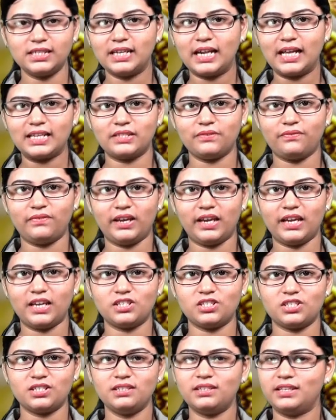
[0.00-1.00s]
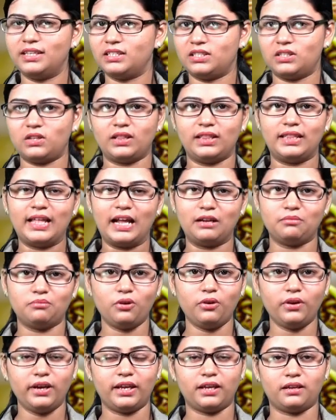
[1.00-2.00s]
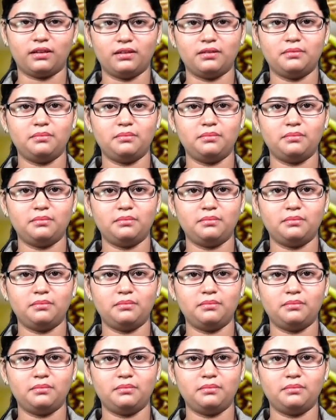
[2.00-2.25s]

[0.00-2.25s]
classification is not that boring